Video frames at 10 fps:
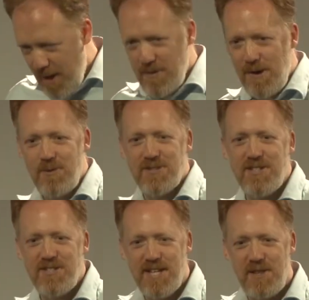happy I was
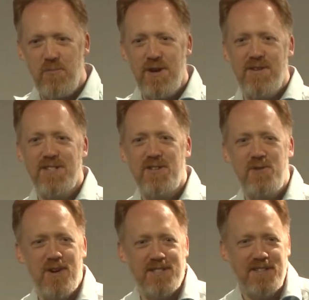to see the previous
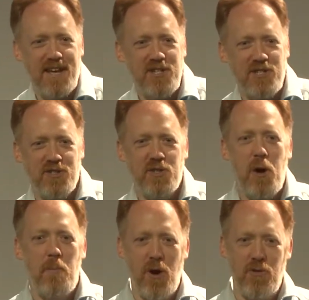two presentations
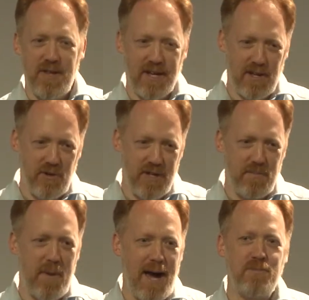both
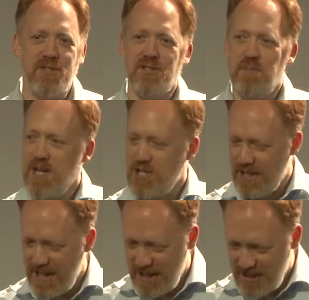included maps and
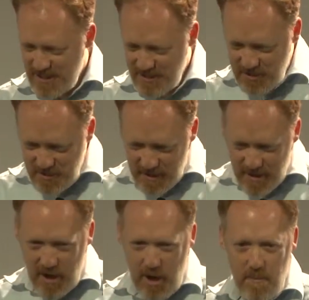spatial analysis
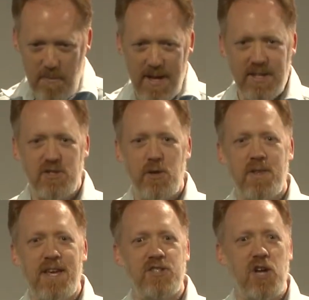in some
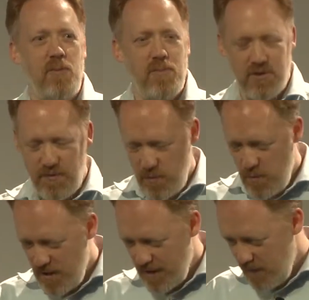of the examples of the
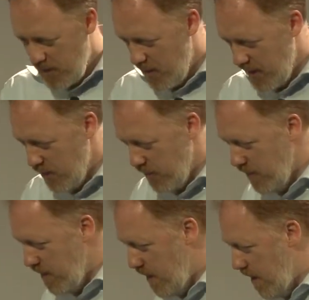work they were going
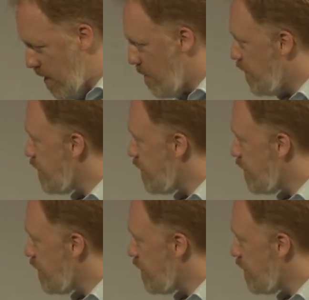on.